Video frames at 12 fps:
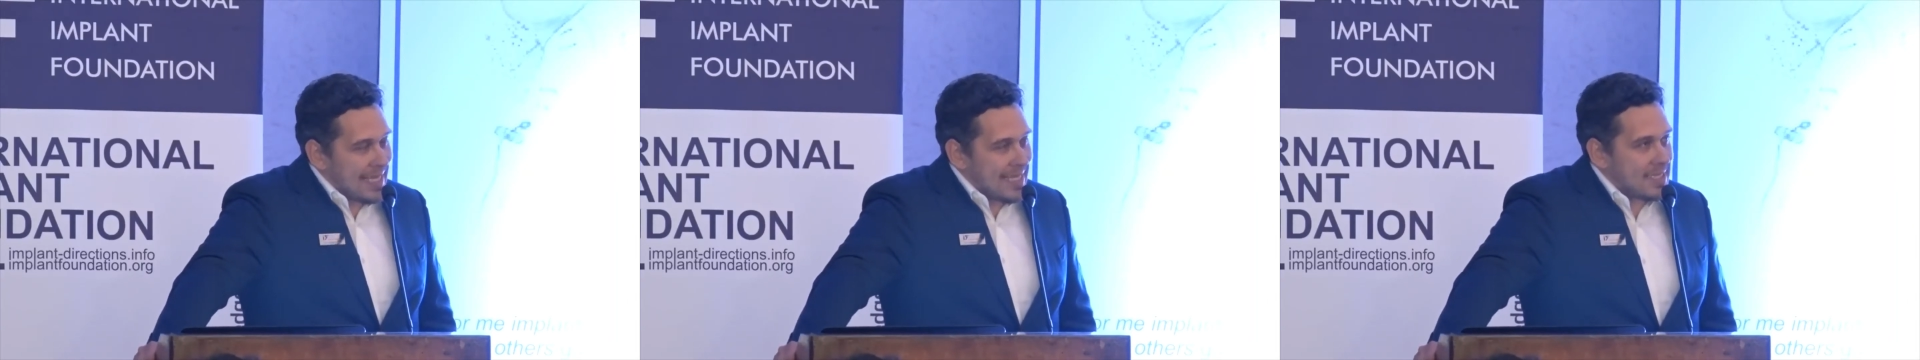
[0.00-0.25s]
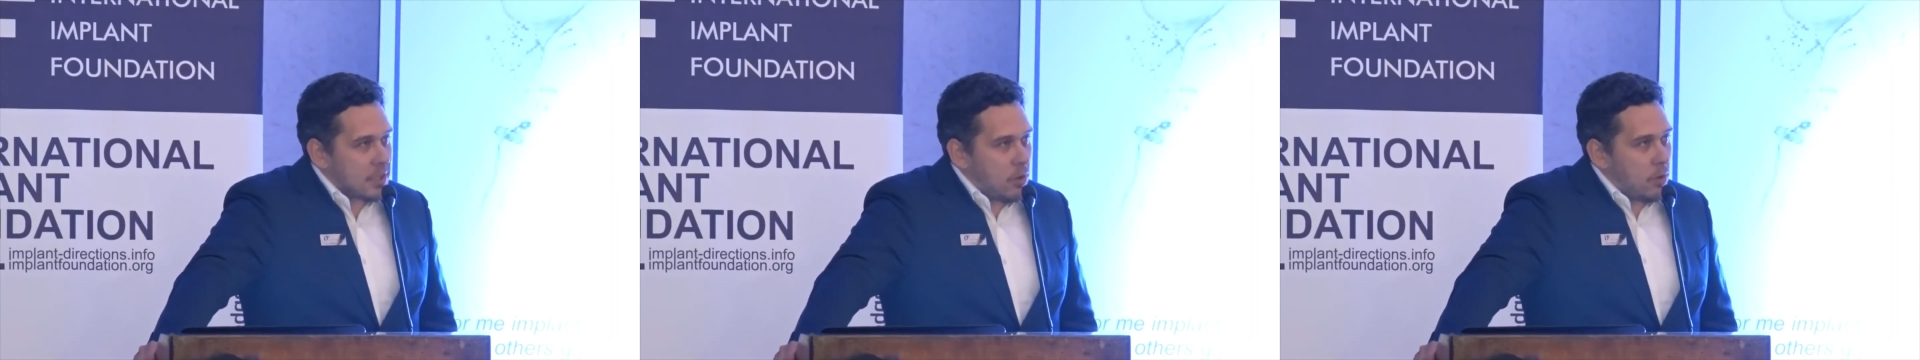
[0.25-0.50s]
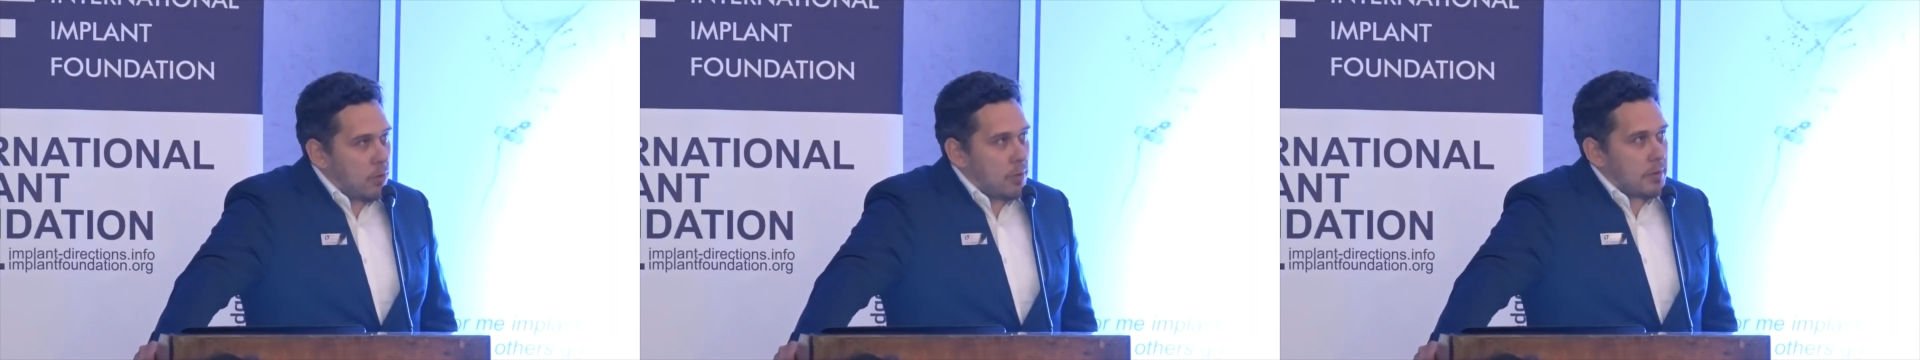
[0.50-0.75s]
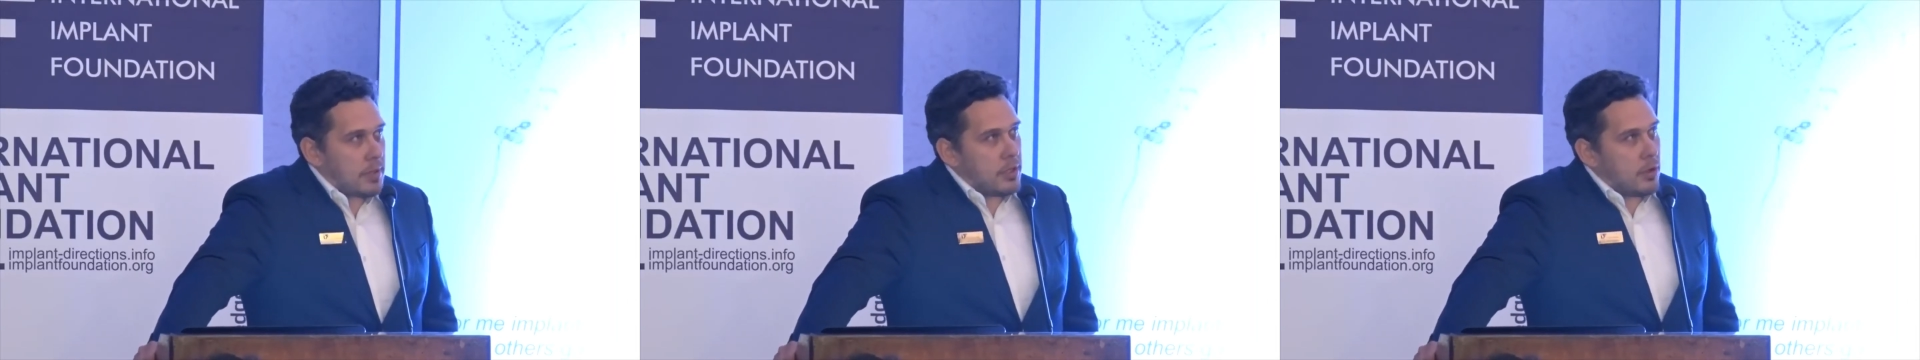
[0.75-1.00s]

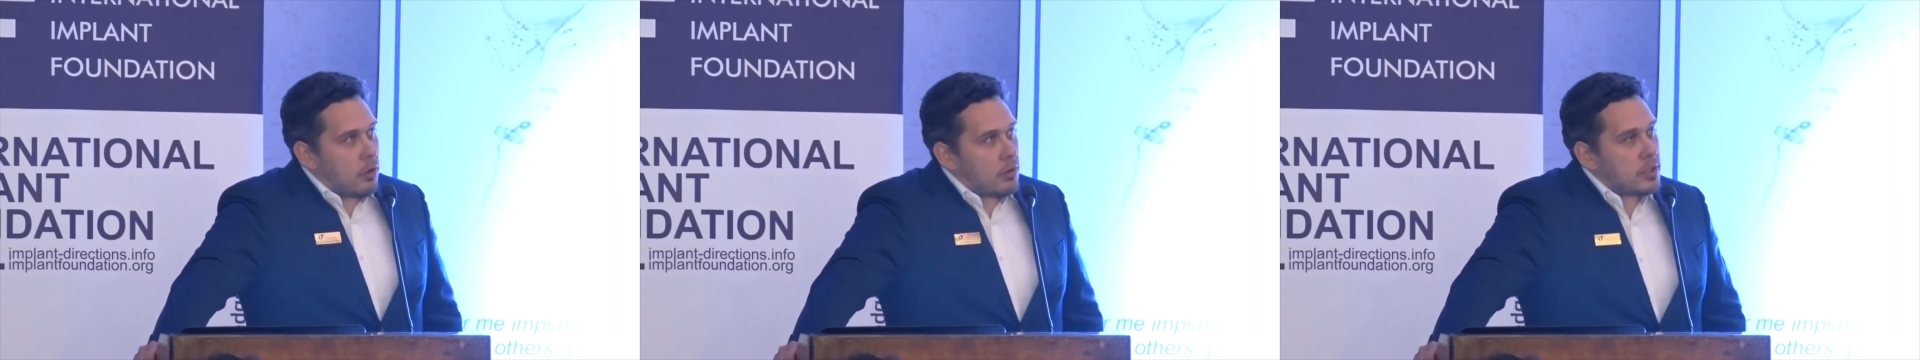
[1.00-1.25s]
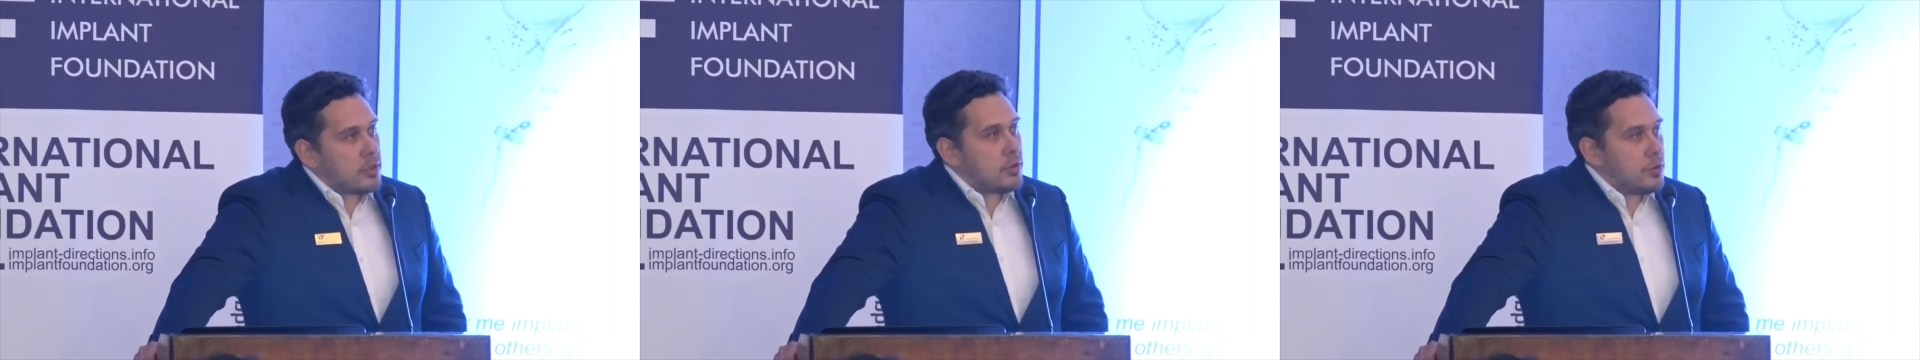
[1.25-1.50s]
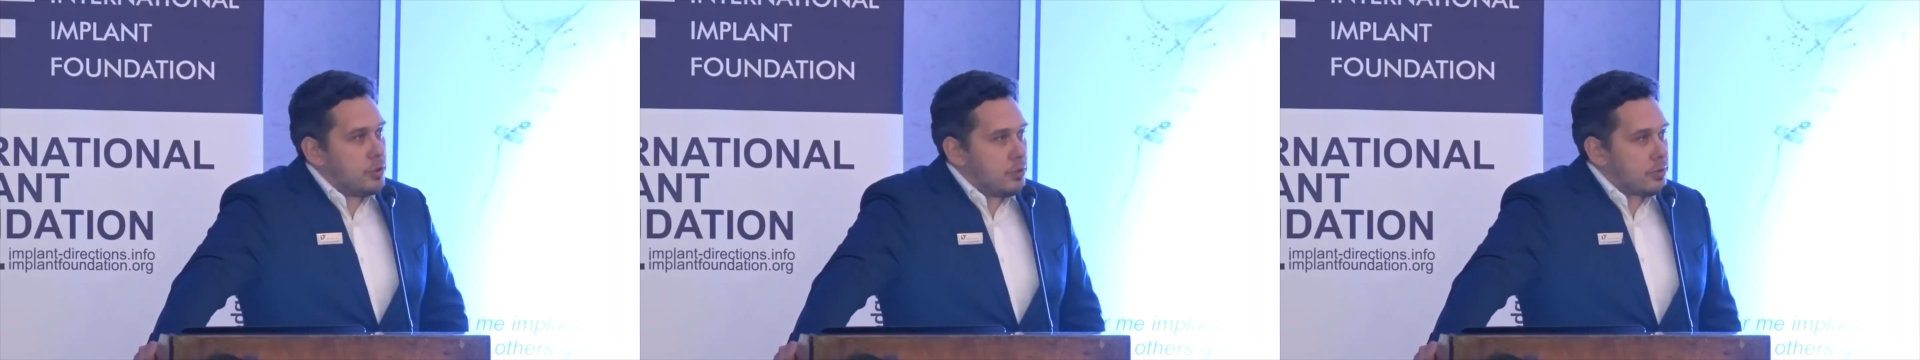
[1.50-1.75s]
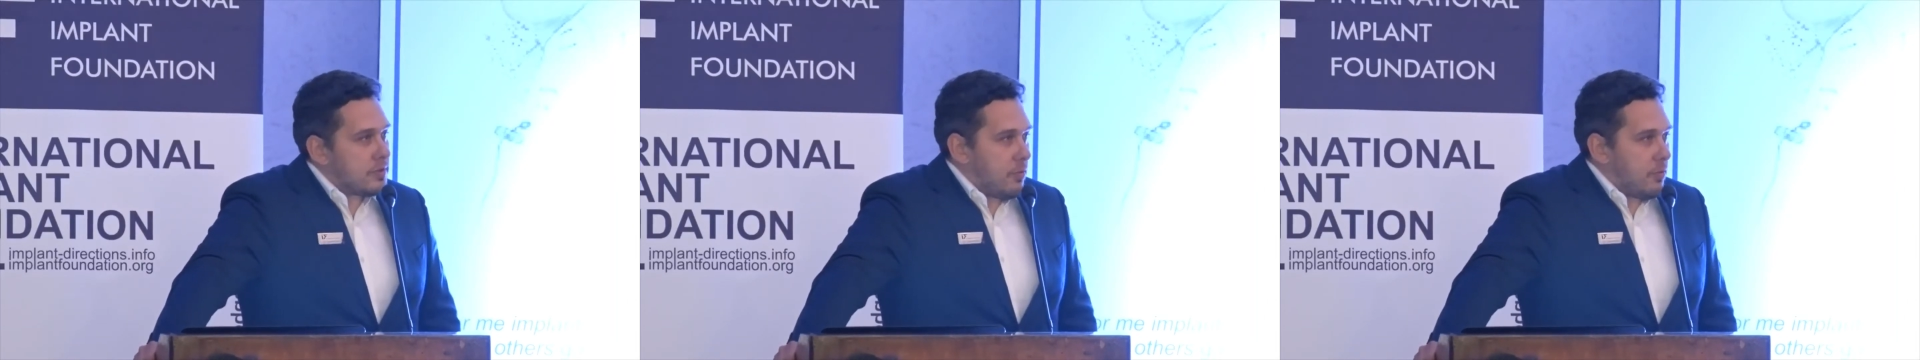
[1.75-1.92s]
So in order to use,